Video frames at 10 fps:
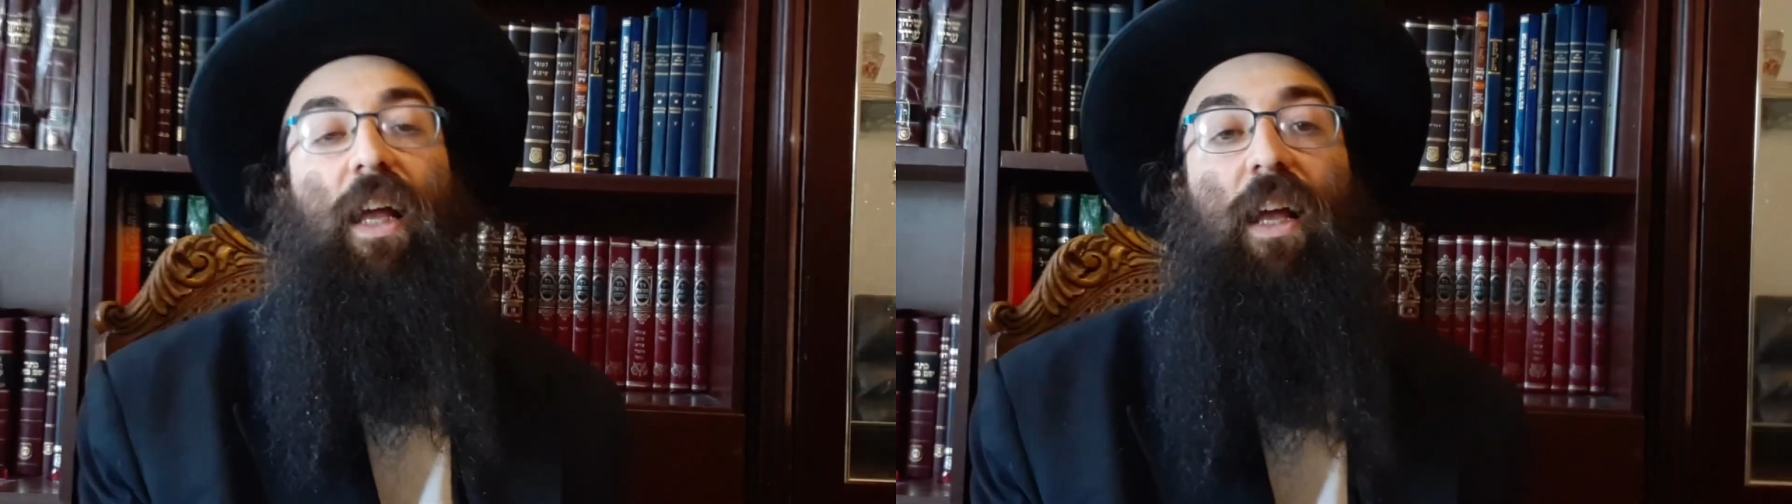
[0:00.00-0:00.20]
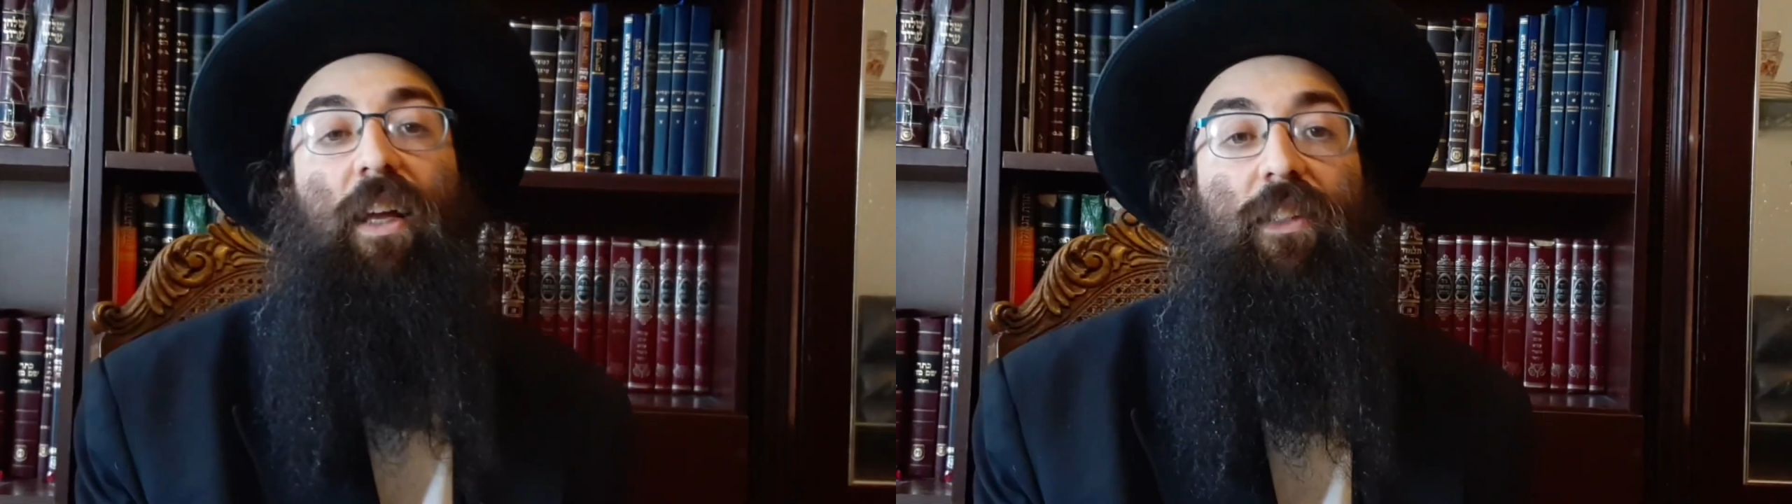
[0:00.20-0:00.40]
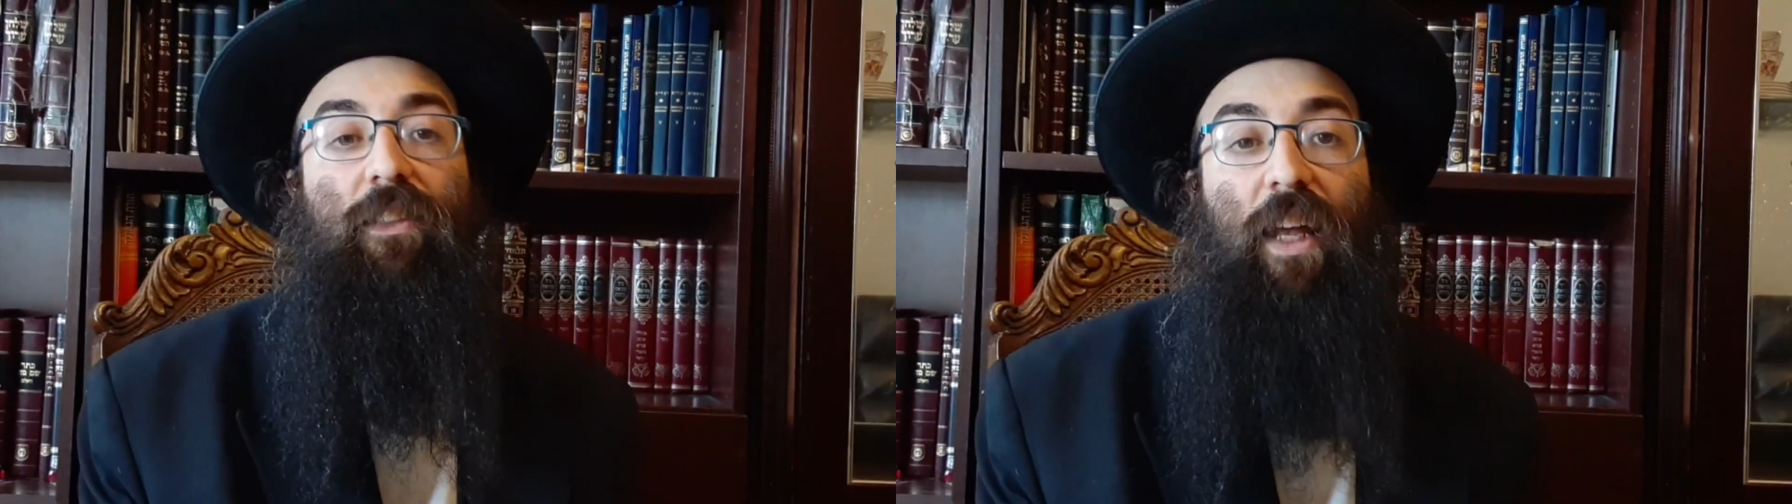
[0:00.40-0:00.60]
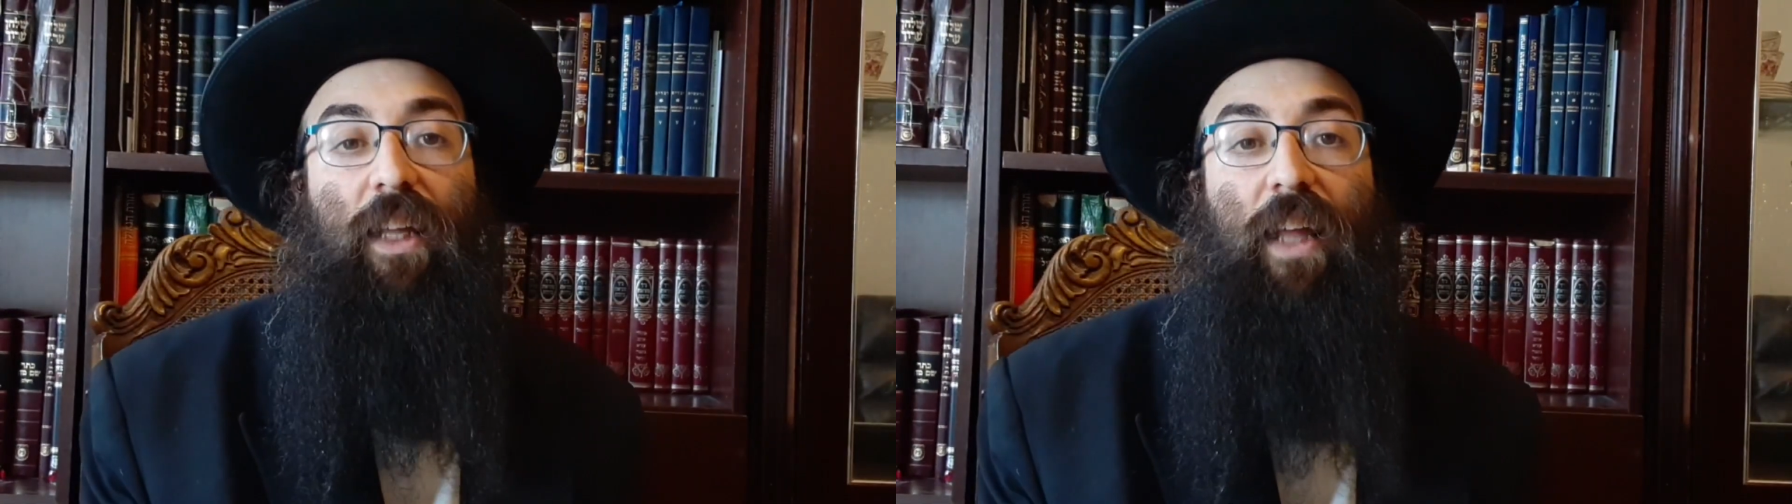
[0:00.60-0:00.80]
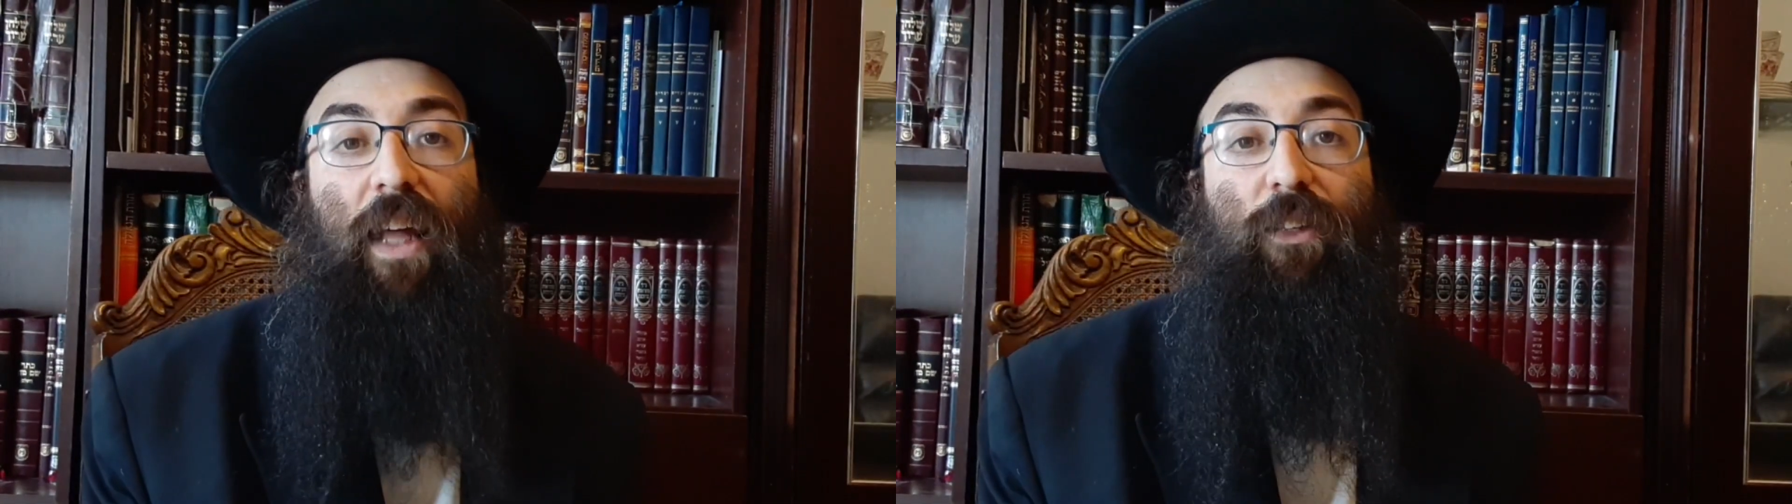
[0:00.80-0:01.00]
He
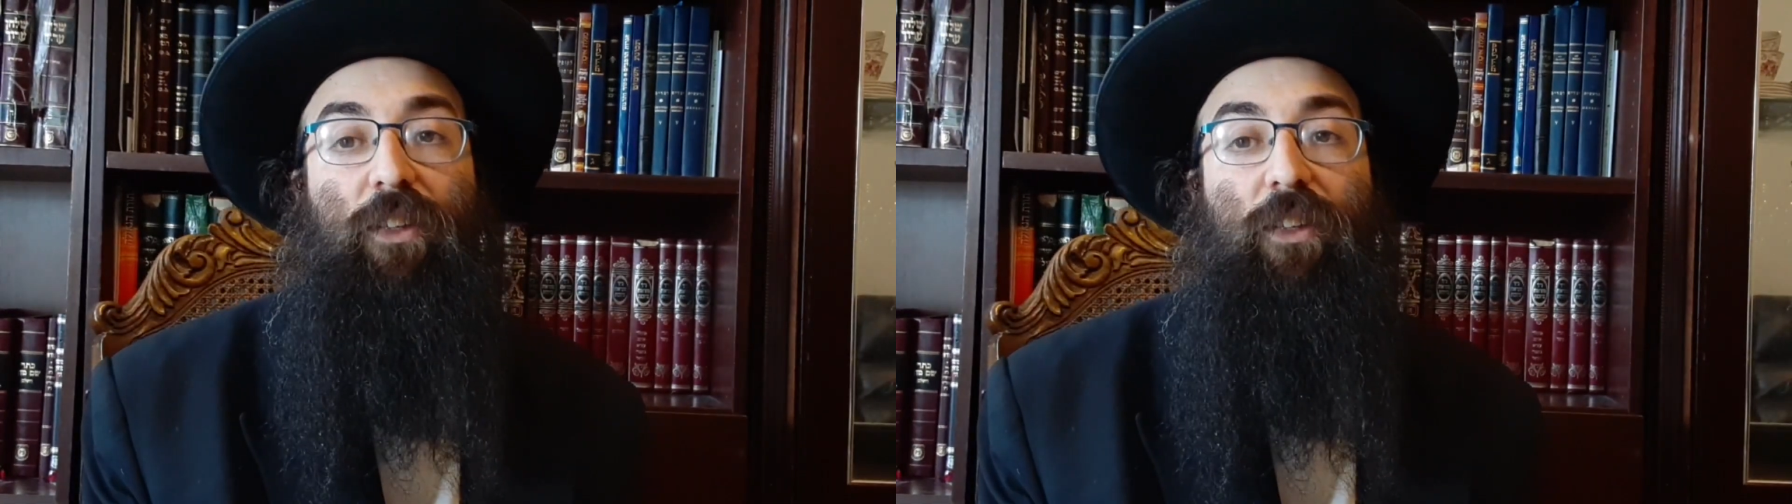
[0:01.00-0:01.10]
said that